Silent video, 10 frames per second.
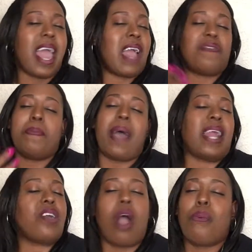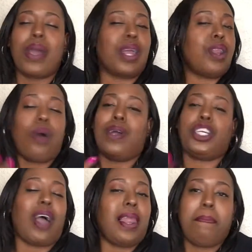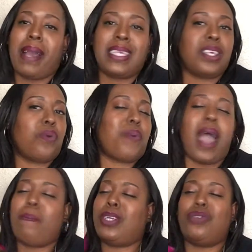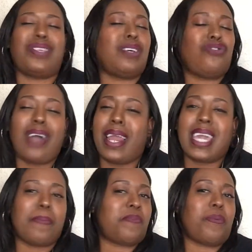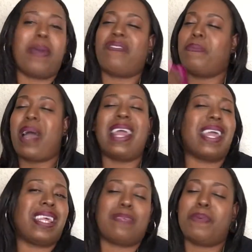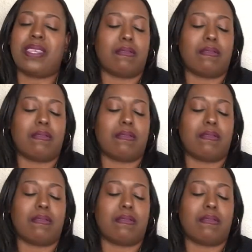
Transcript: Everybody already know that y'all are messing around, but you still trying to keep it from everybody, and it's